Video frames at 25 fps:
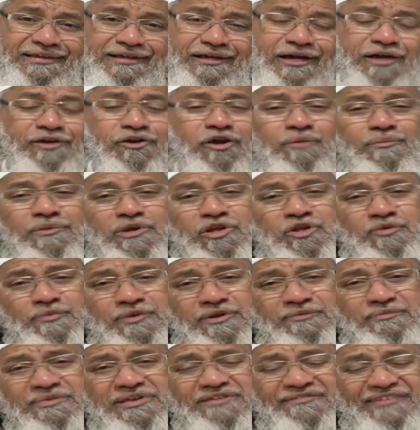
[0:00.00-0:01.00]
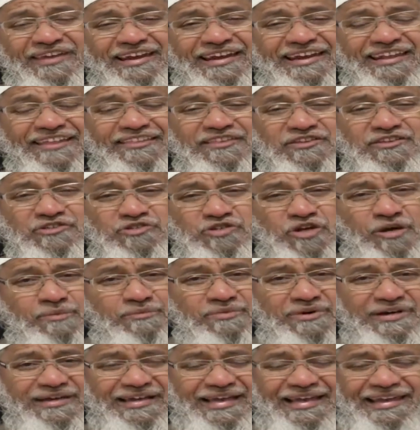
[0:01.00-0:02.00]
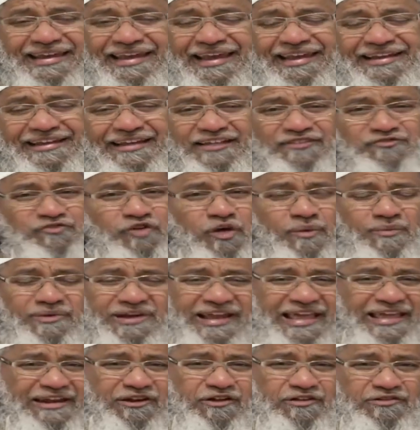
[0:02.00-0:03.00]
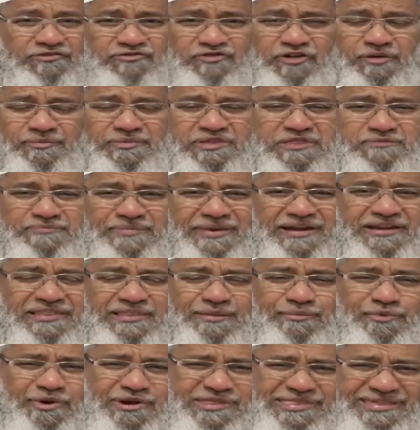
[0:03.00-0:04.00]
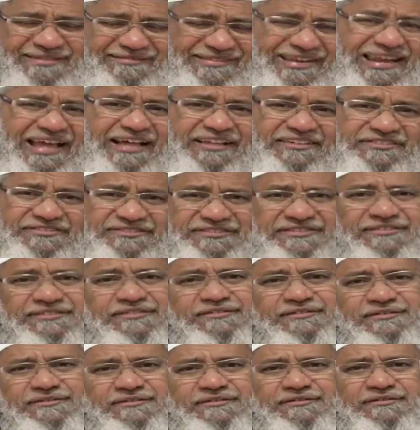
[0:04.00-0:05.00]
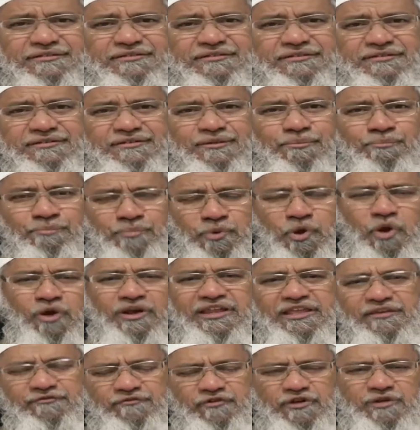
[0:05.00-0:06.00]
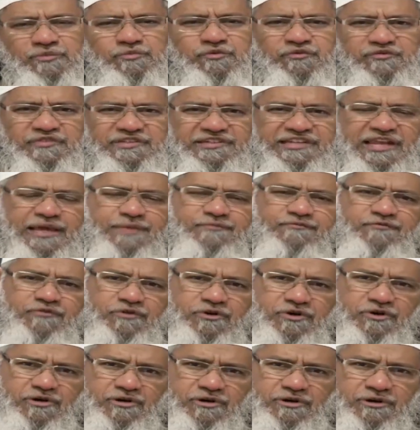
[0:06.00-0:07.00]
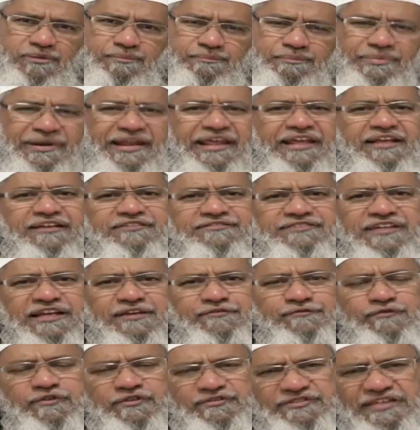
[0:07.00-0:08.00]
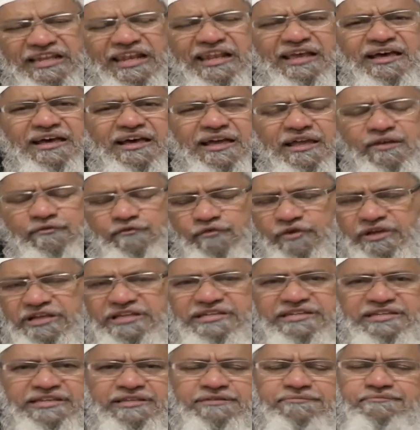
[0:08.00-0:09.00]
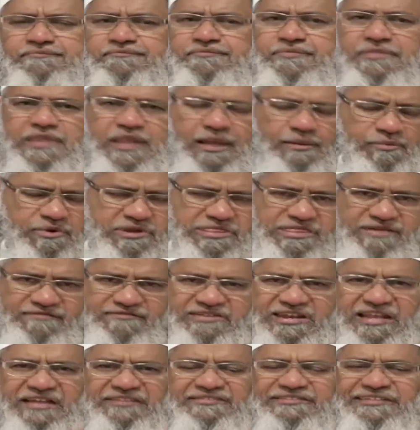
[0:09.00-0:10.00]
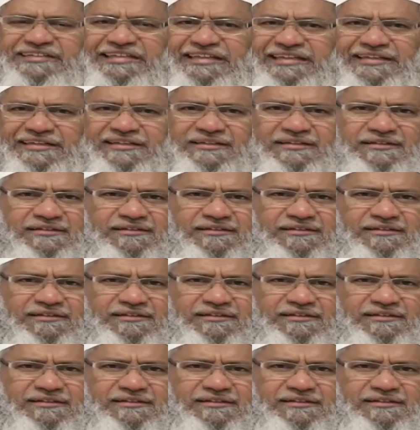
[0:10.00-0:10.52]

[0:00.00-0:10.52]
A normal human being, when he does a job, an 8 hours job, a 9 hours job, he spends about 7 hours purely, if you remove the time for breaks and for salah and for eating, about 7 hours a day.